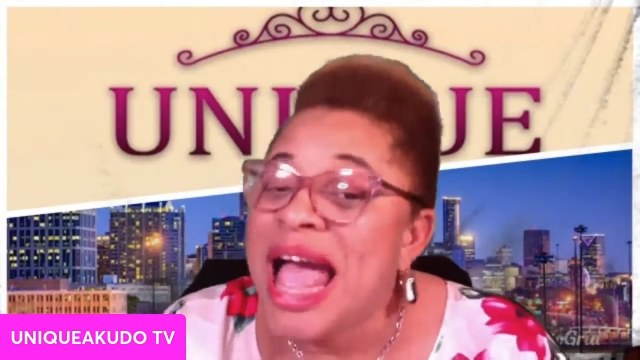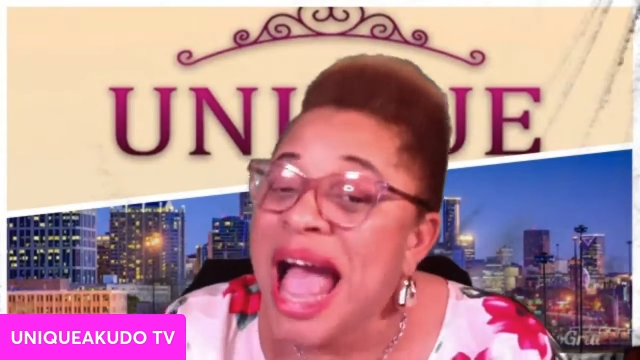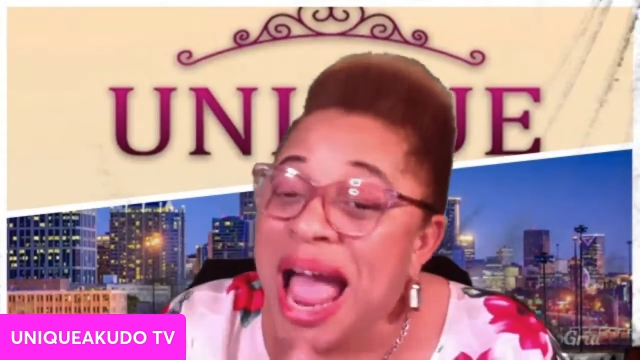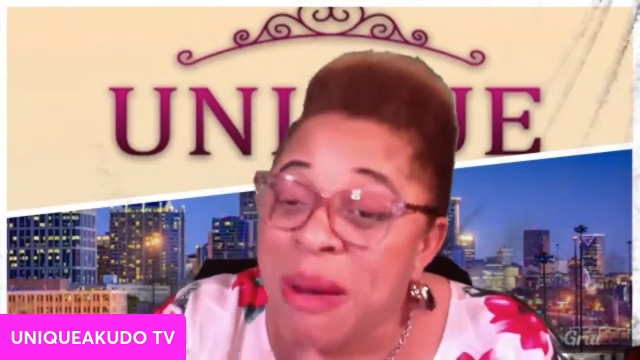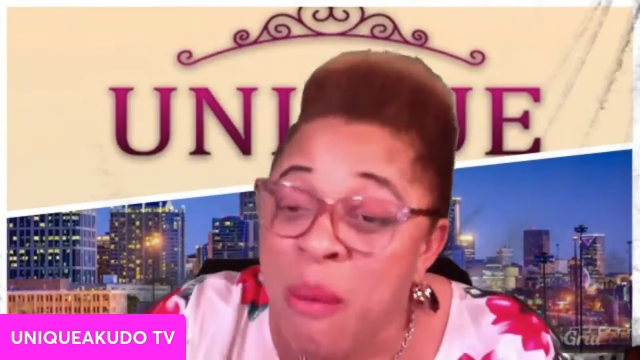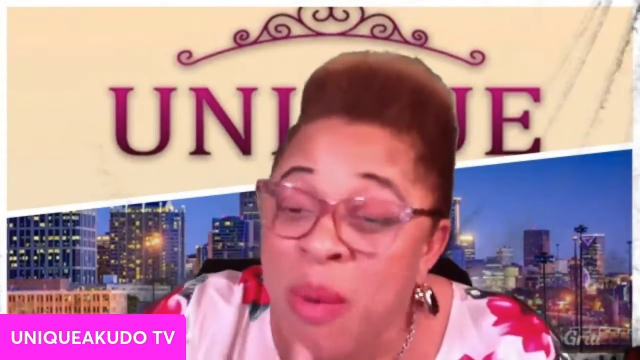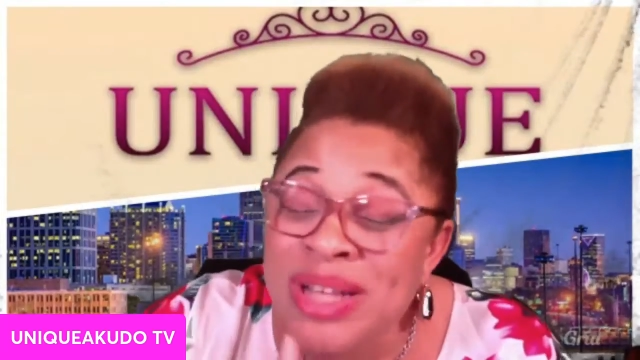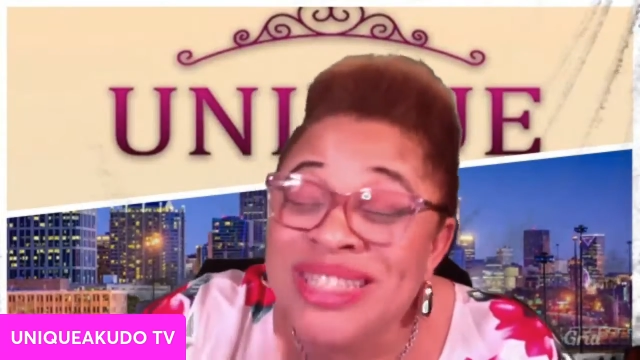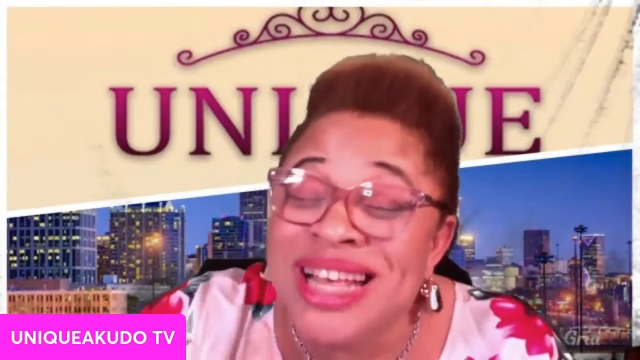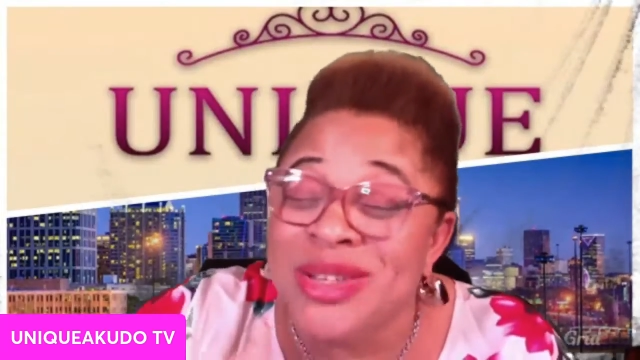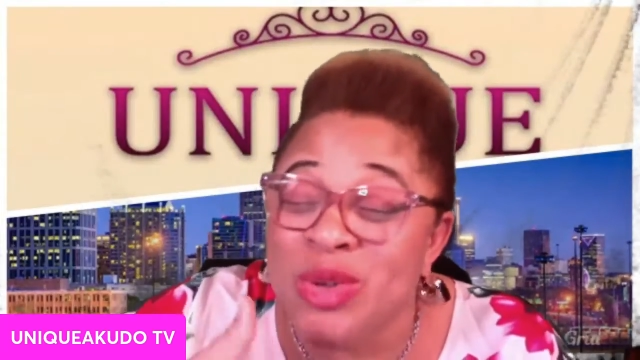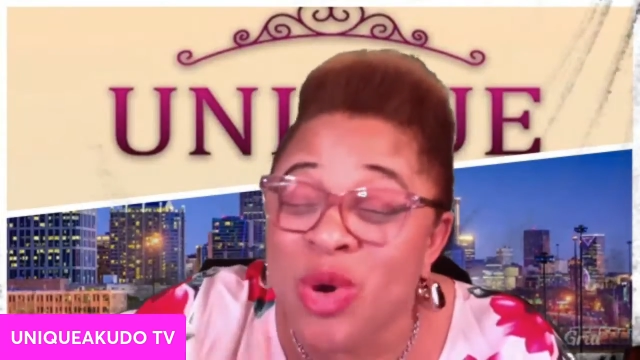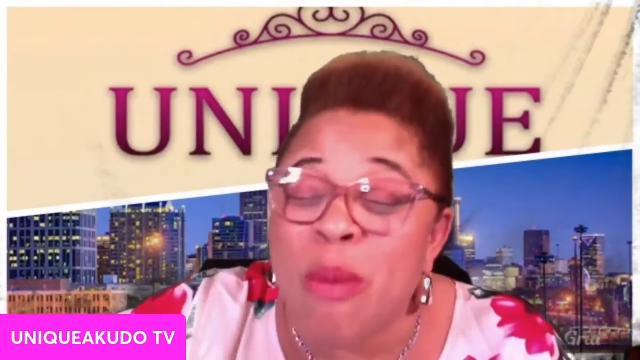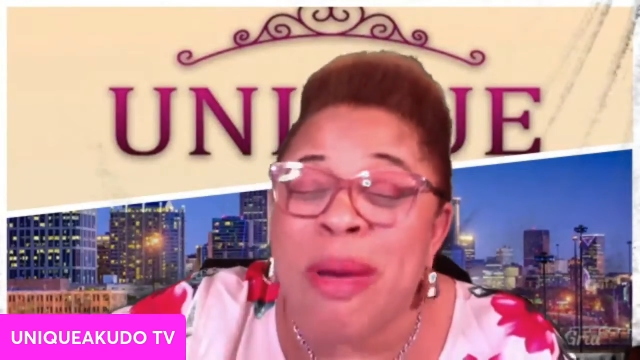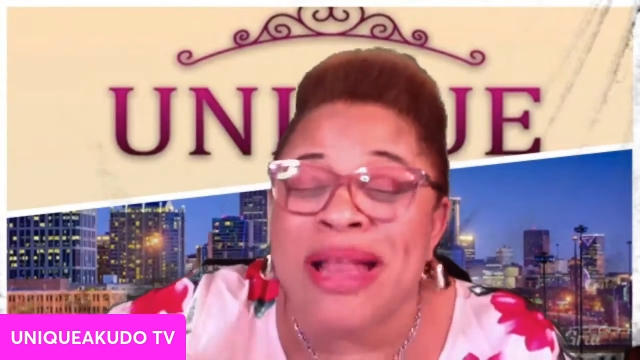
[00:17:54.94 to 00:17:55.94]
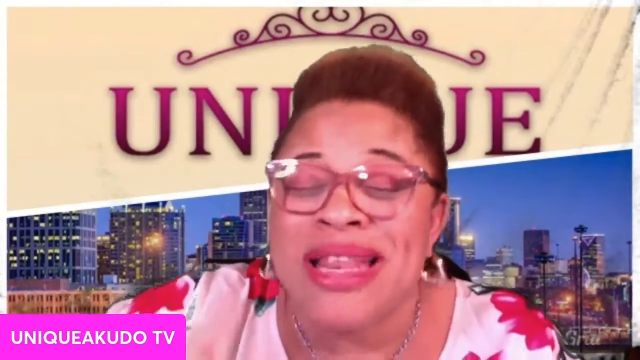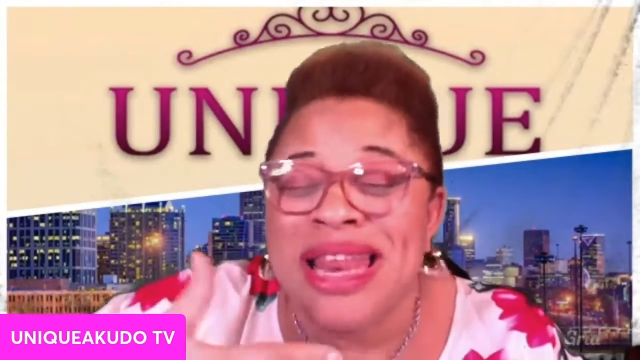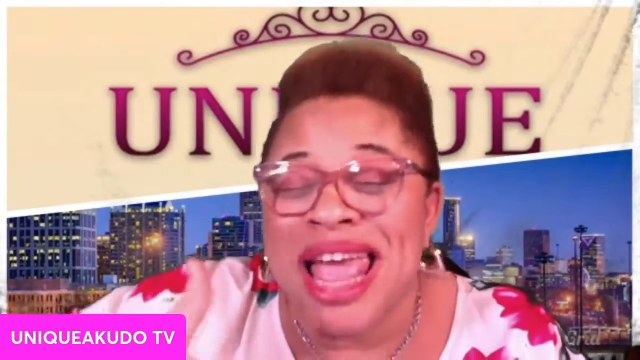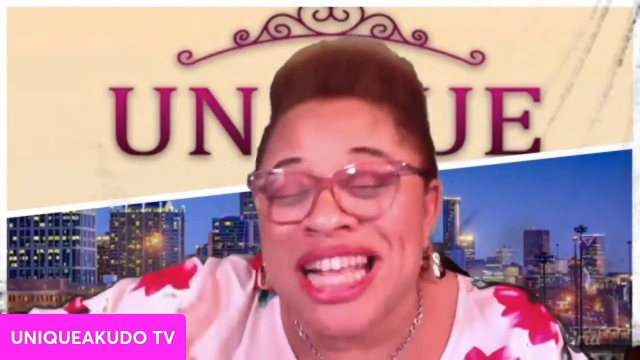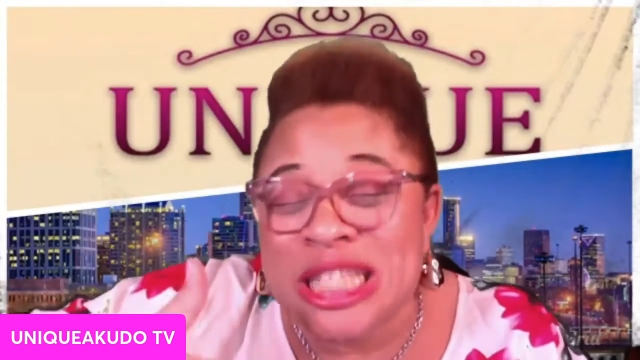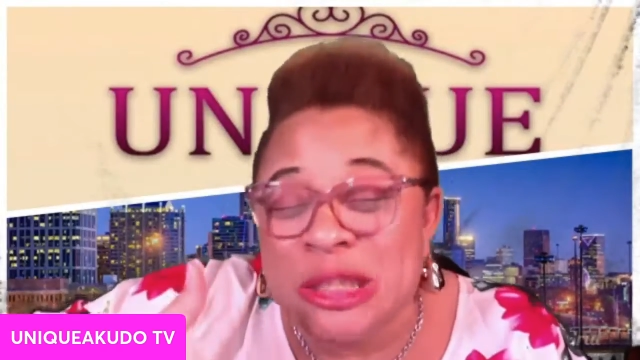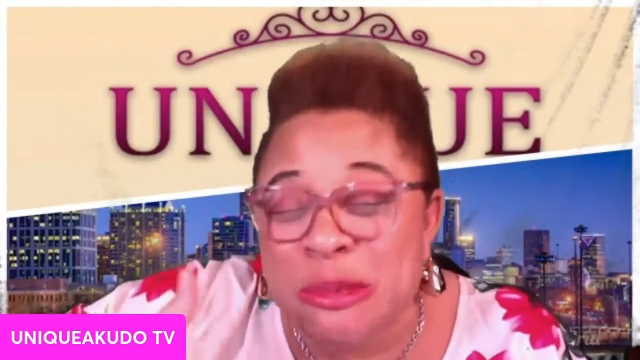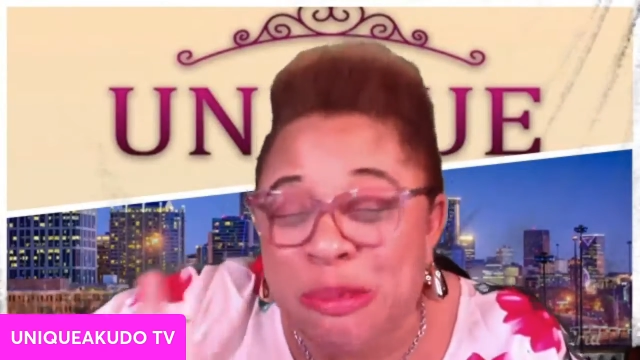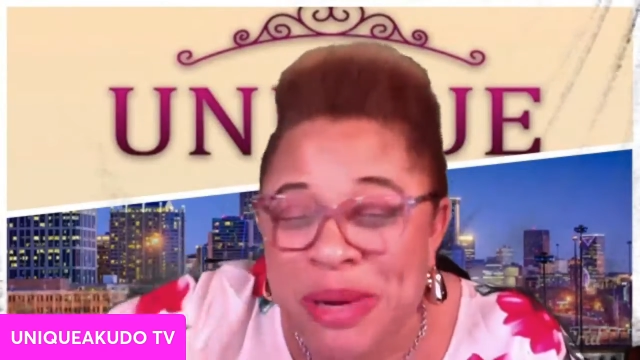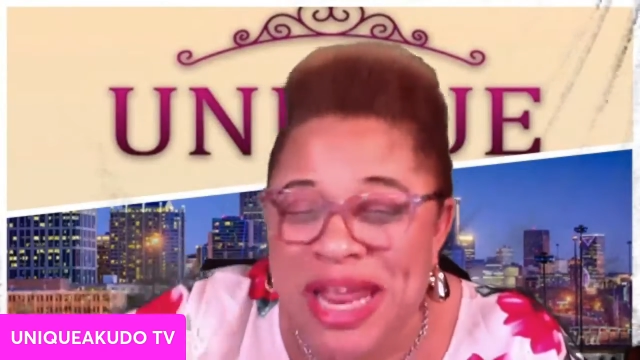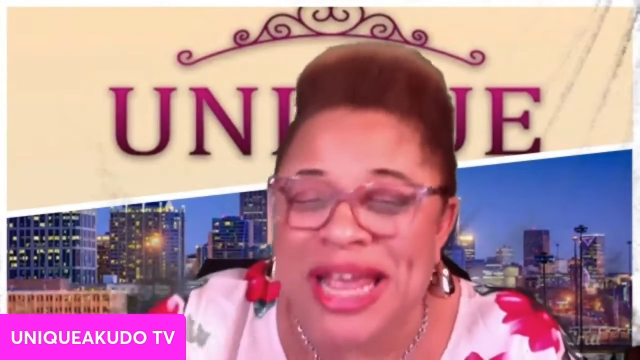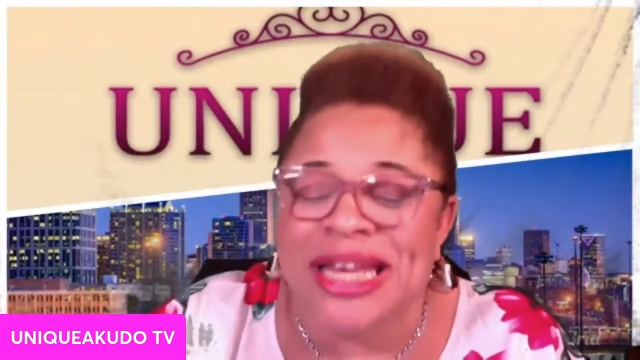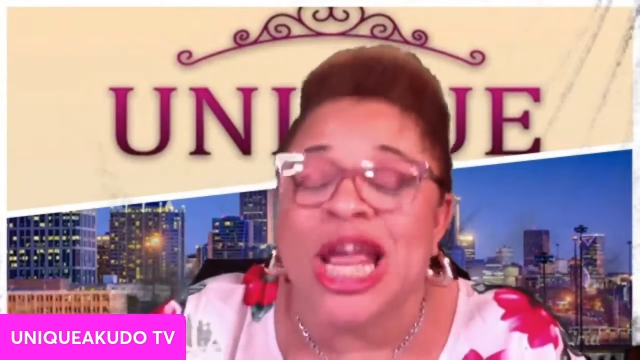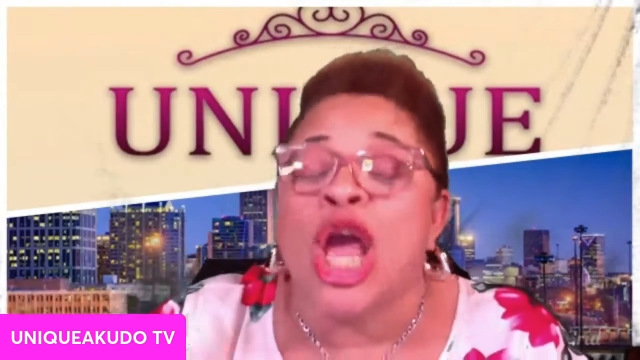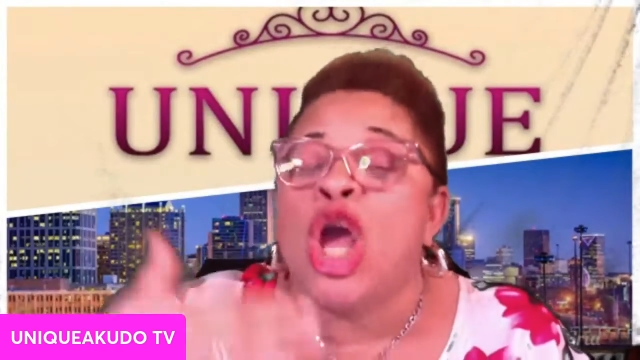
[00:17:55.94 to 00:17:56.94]
I wanted to come and
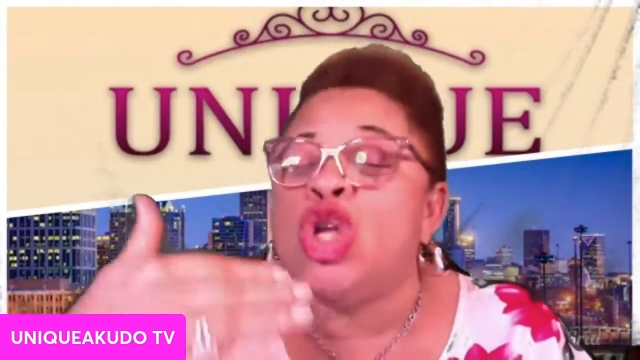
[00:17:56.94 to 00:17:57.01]
explain.